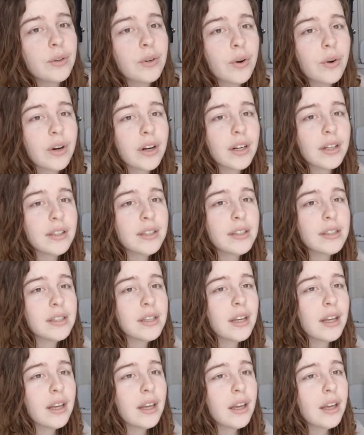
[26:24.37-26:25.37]
tours
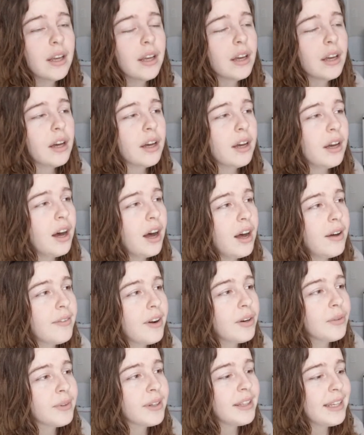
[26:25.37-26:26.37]

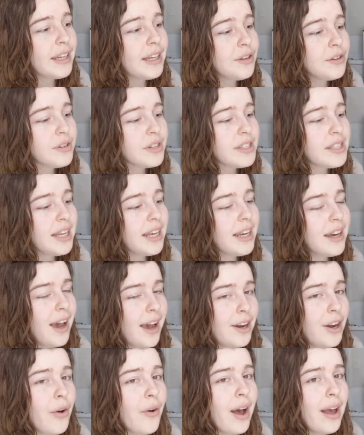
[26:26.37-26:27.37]
are really interesting. I
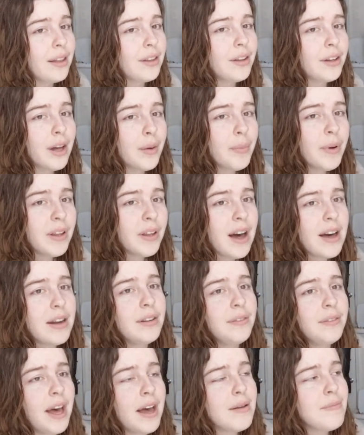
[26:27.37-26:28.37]
know I look up a lot
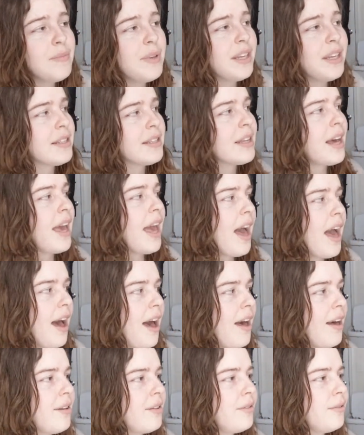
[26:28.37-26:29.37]
of them because I
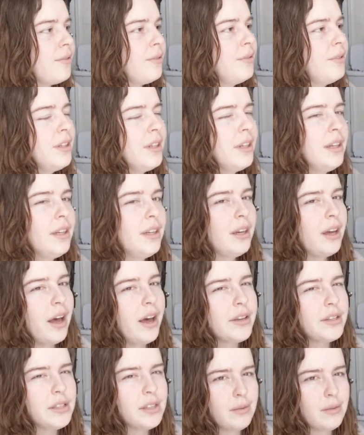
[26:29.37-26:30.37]
have
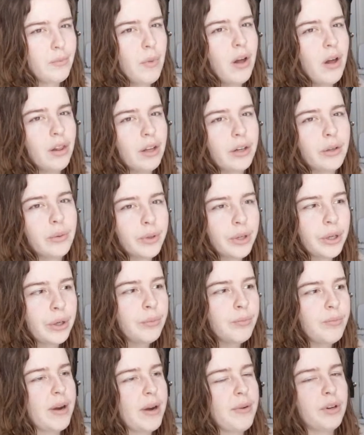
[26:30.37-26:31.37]
a smaller
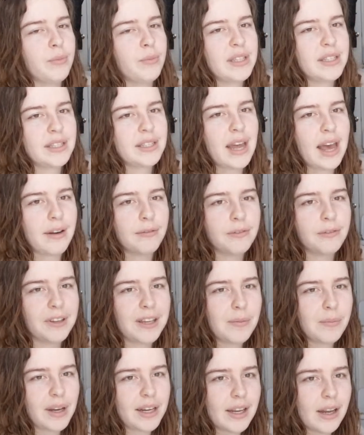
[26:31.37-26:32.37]
room. My room is 10
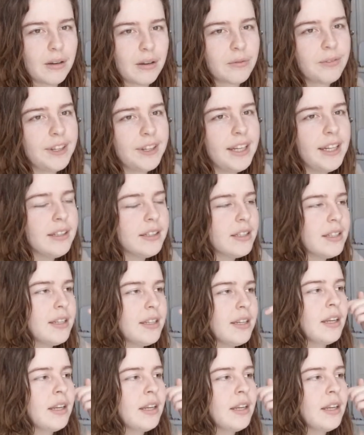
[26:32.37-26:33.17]
feet by 10 feet.